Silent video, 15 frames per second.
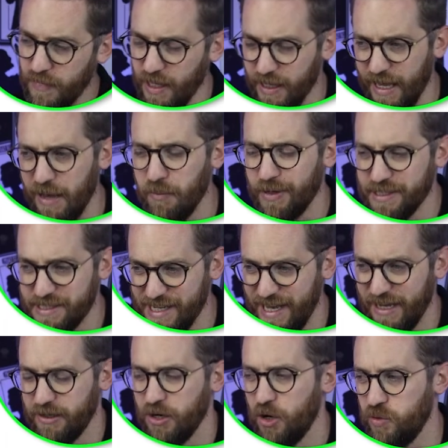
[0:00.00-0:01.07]
Again, we're
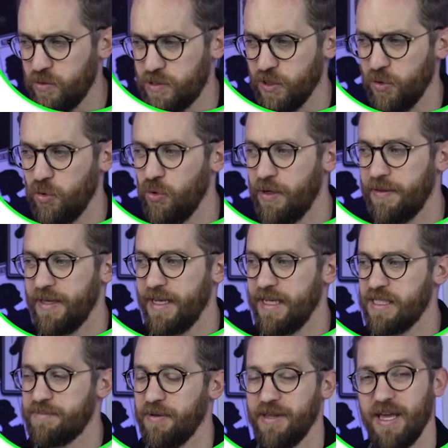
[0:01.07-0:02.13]
saying no to all of
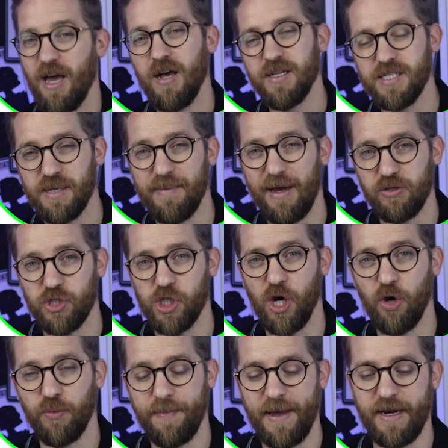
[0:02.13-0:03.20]
these, but they ask about
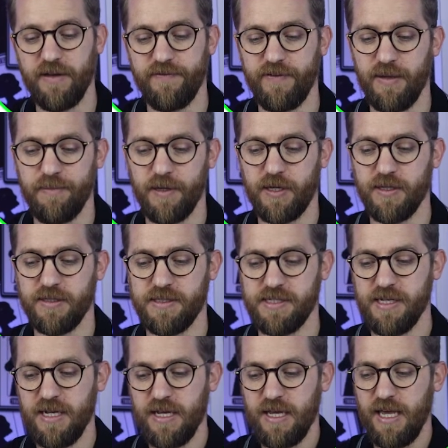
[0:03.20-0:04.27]
child benefit because
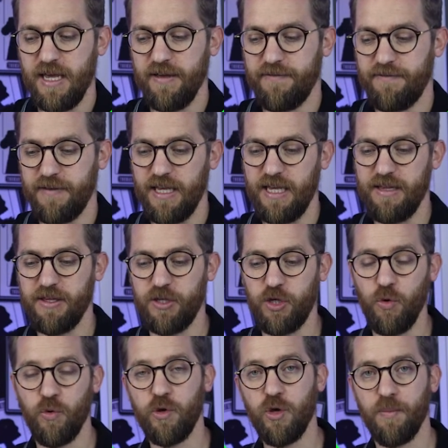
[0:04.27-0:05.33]
if either
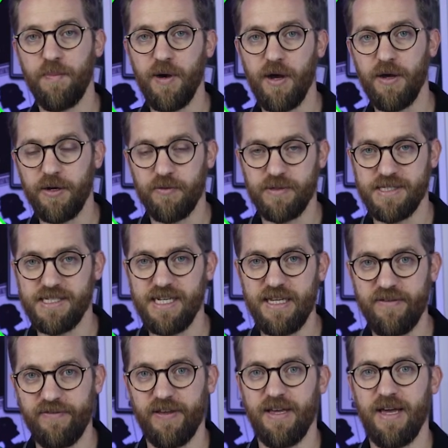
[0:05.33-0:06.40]
you or your partner
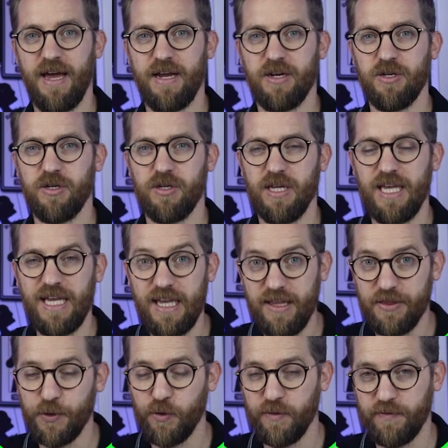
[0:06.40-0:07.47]
receive it and
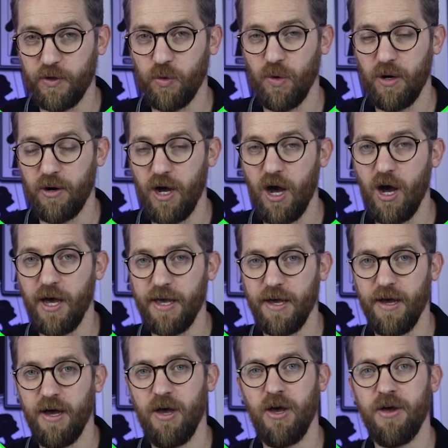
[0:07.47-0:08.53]
either of you are a
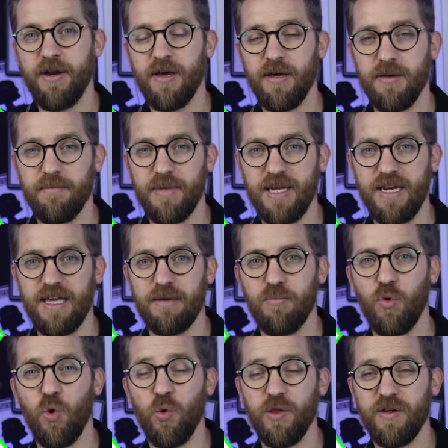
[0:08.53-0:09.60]
higher earner, meaning
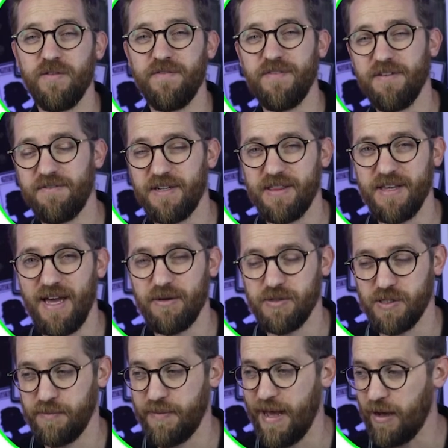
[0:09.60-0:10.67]
more than
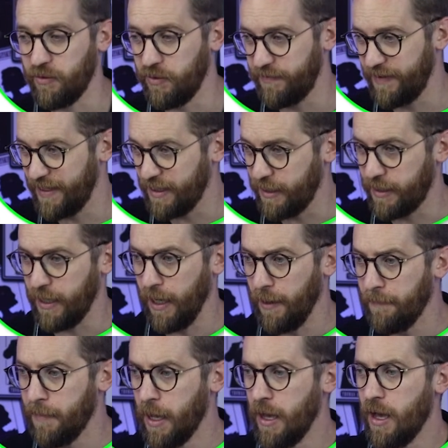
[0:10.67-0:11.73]
£50,000 of
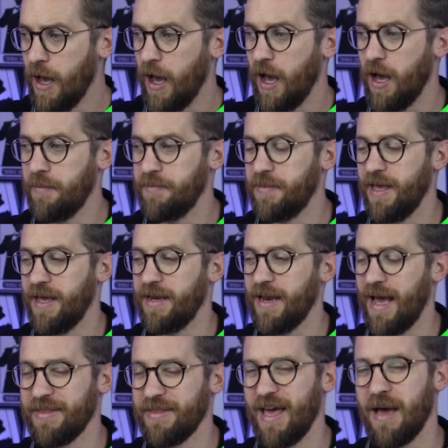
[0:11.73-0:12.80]
income, then
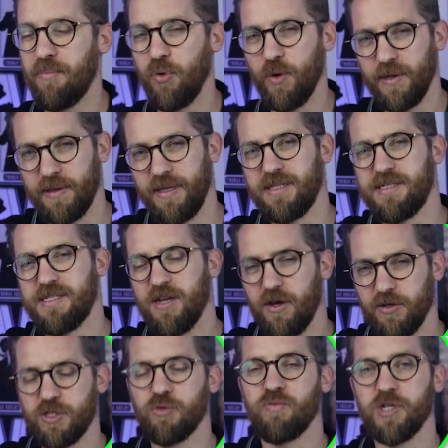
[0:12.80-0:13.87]
that point they
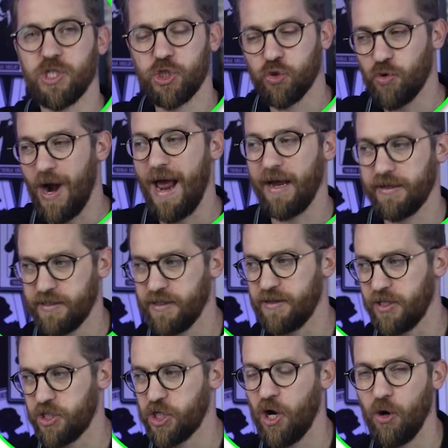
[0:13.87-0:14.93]
start to retract the
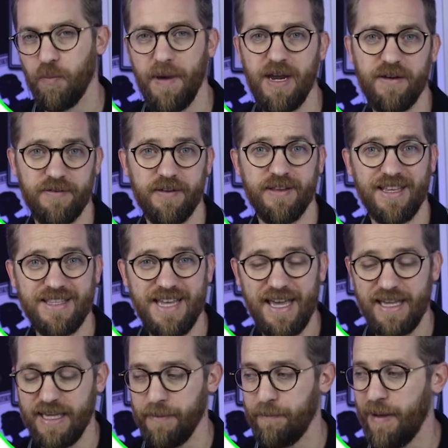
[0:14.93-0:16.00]
child benefit. They
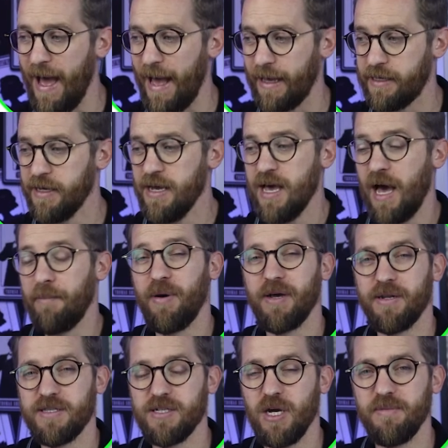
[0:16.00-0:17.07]
take it back. And by
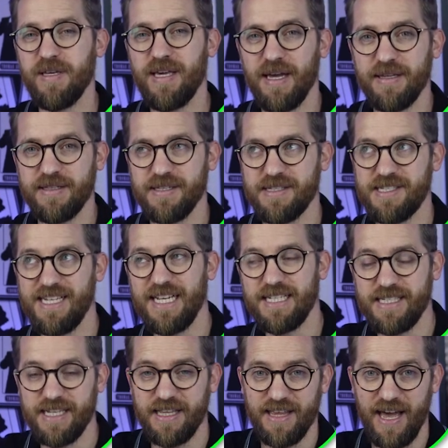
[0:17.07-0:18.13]
the time you get to
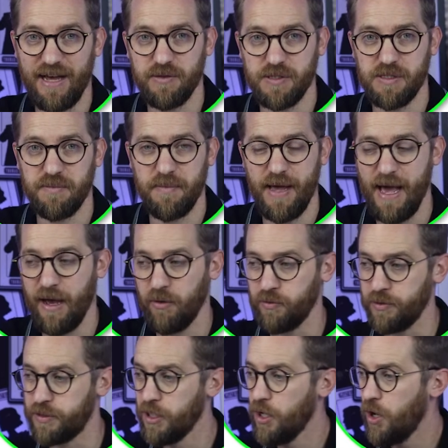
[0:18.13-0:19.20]

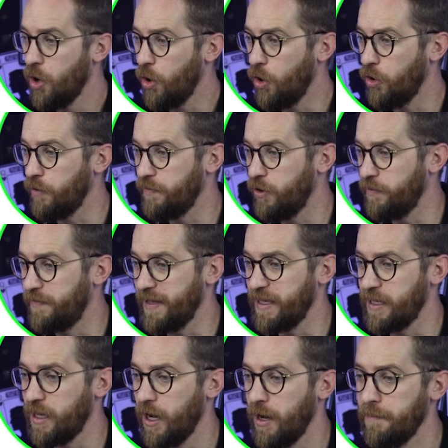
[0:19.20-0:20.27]
£60,000 of
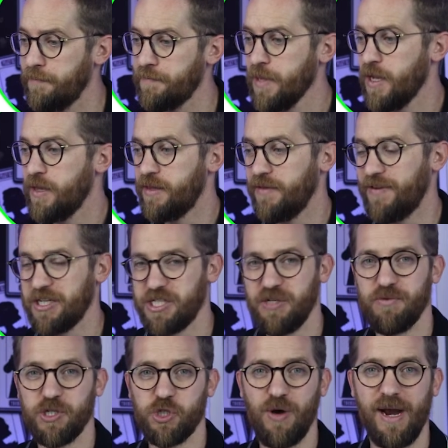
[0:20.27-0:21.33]
income, they've actually
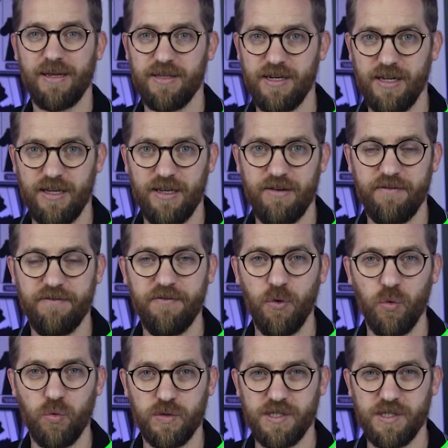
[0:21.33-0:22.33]
retracted it in full.